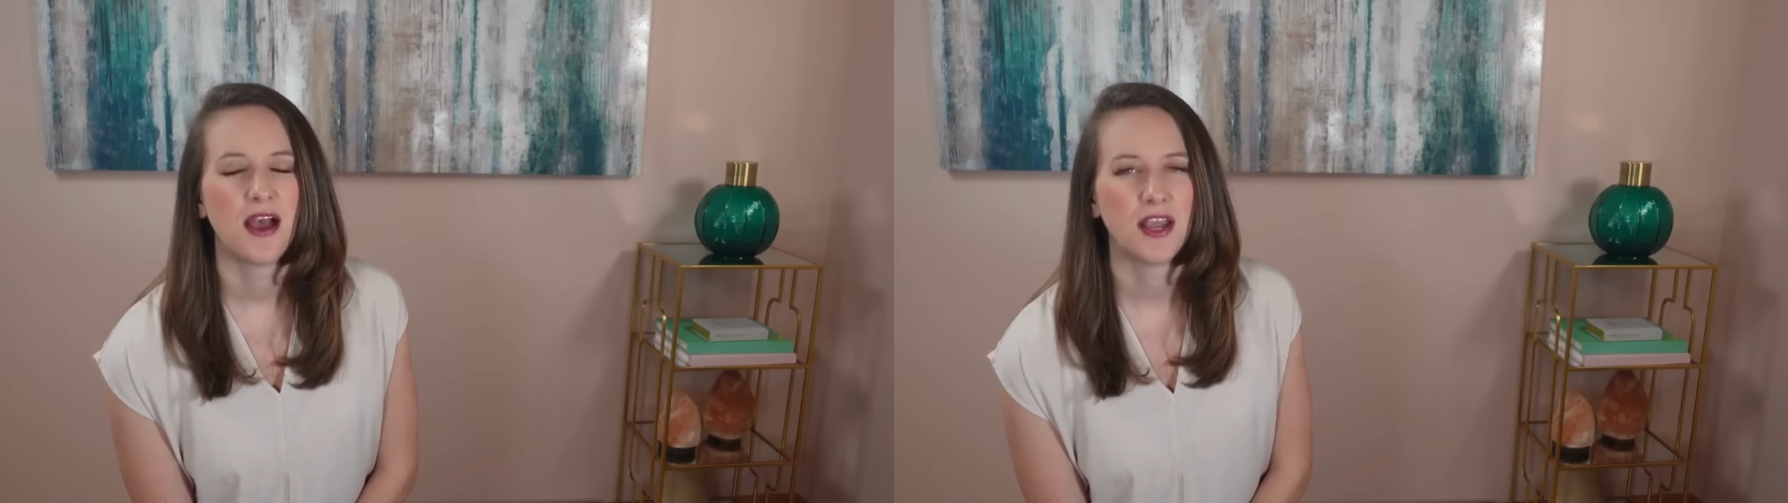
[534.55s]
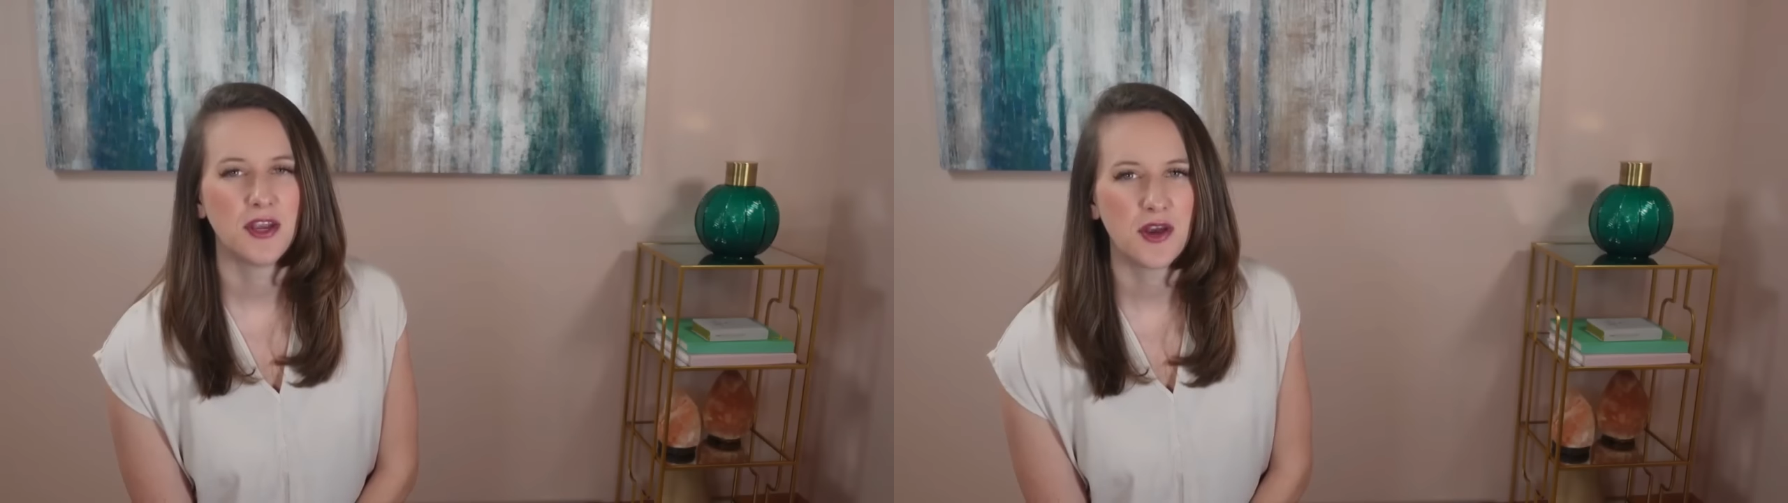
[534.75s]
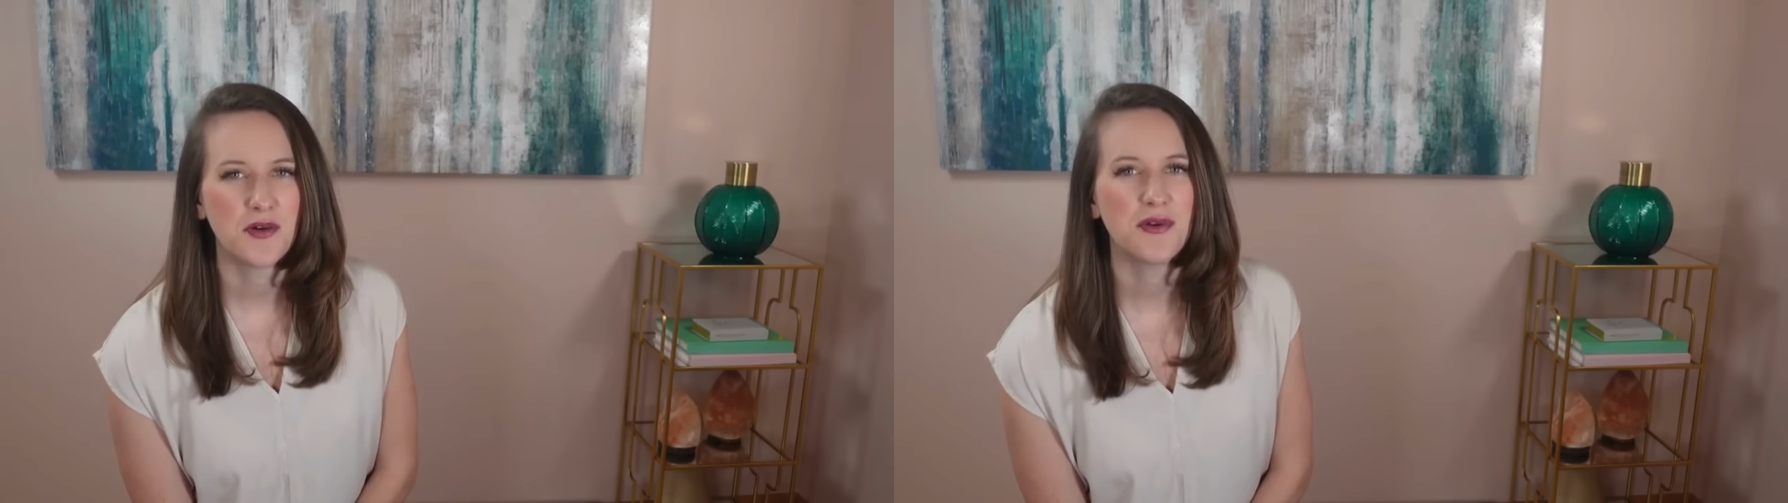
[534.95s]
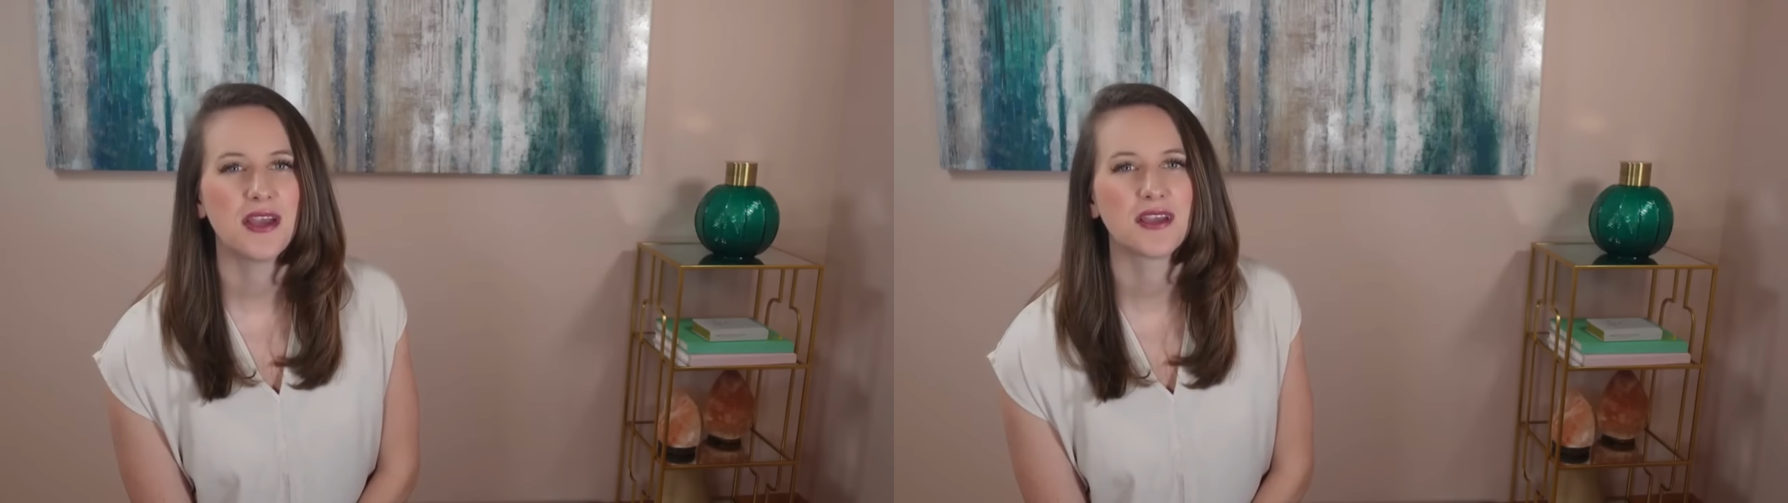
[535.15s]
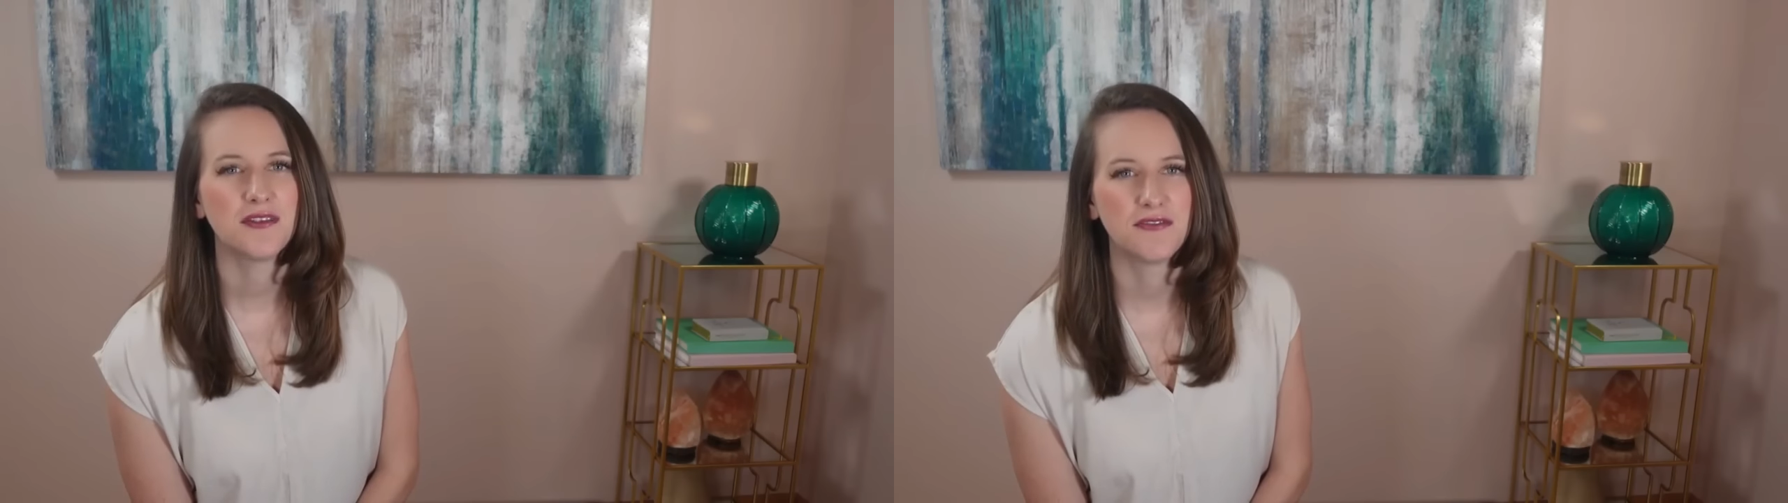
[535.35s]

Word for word: I know it can